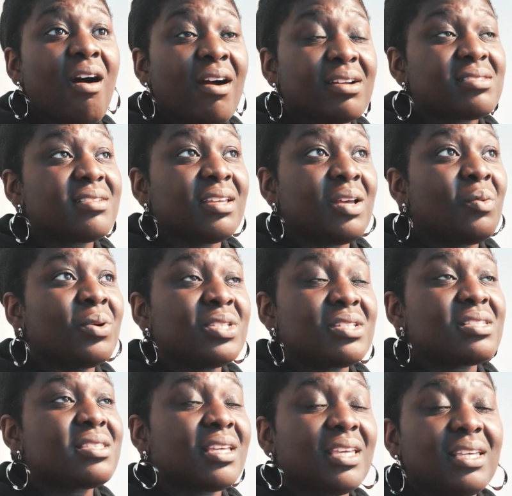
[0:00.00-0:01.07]
art and I want
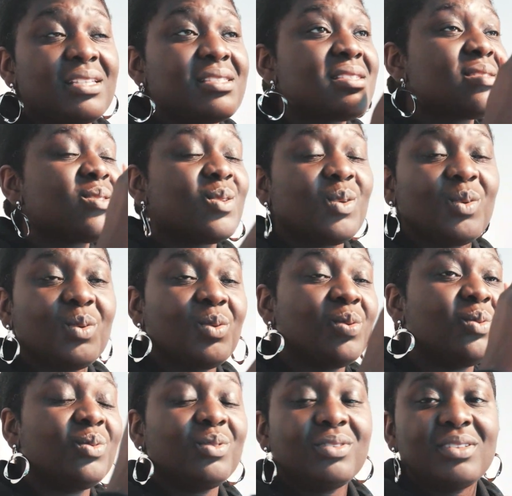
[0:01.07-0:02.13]
just the kids
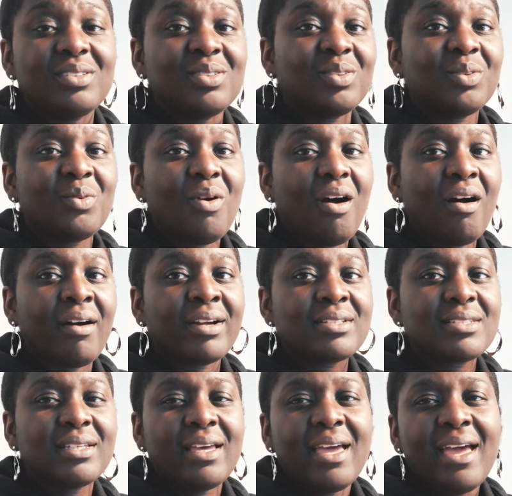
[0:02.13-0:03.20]
to do
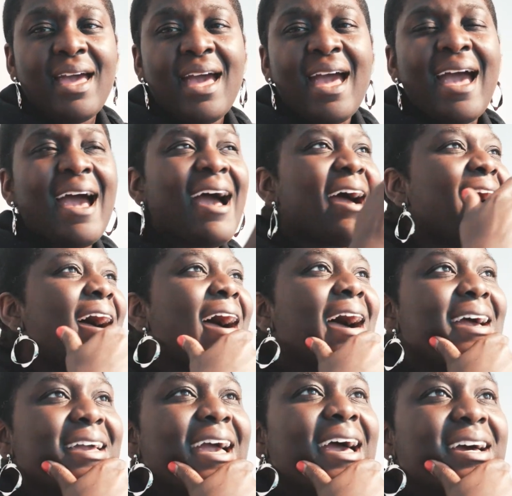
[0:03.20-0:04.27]
art.
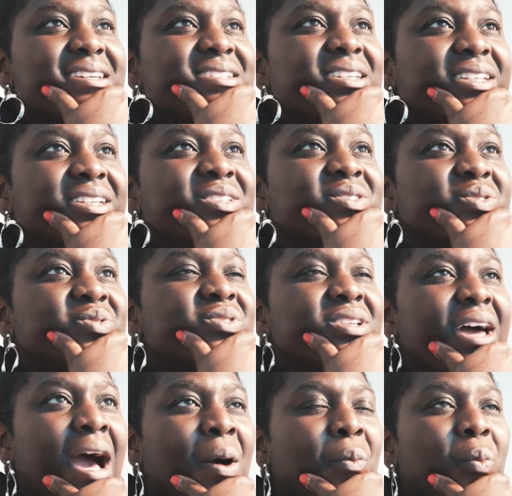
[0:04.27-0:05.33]
I actually do
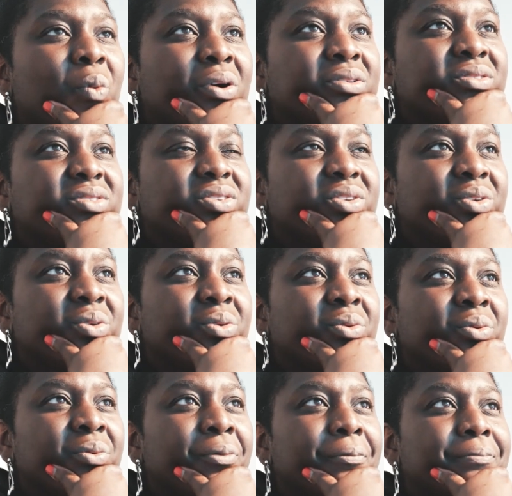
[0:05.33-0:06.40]
not want
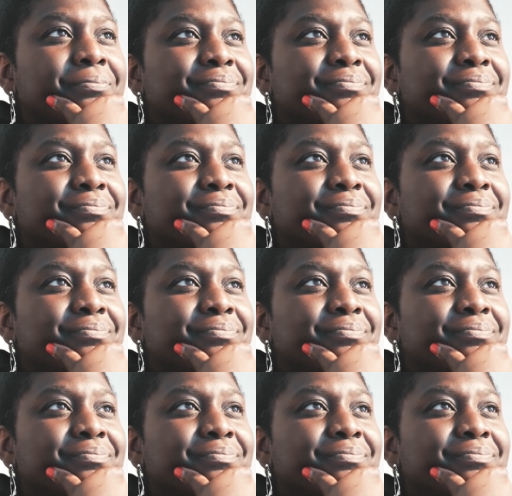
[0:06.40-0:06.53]
to